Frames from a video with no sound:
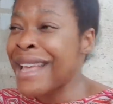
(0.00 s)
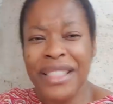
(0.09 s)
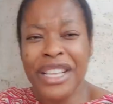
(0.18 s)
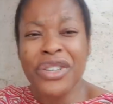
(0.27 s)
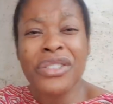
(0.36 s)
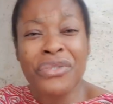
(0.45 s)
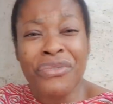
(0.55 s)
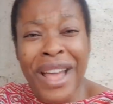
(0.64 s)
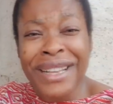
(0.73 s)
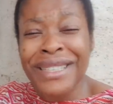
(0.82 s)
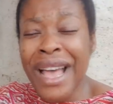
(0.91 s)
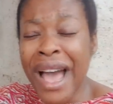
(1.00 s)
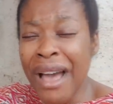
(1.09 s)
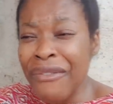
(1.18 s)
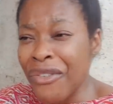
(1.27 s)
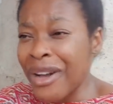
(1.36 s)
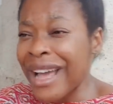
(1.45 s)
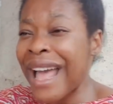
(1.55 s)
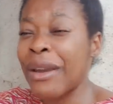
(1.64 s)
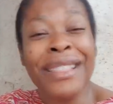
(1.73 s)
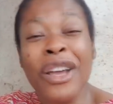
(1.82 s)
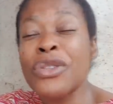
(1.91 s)
They just wreaked havoc.
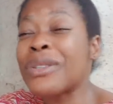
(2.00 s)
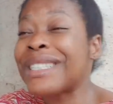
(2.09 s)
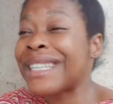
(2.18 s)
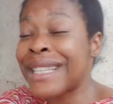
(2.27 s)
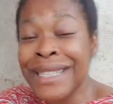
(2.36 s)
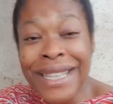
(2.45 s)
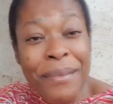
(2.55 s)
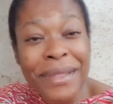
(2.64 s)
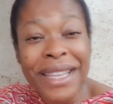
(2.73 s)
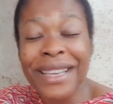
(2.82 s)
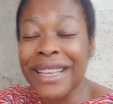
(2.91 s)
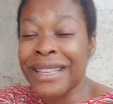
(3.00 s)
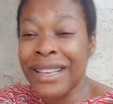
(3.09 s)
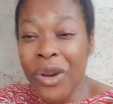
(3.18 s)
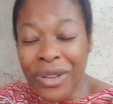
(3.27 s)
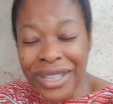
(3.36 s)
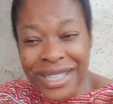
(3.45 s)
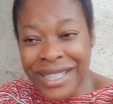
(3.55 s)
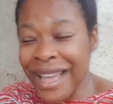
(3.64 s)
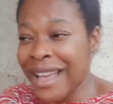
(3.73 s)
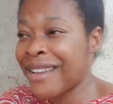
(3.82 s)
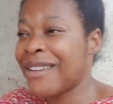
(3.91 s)
And they also did the same thing in
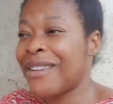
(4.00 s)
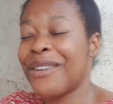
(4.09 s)
Onitsha.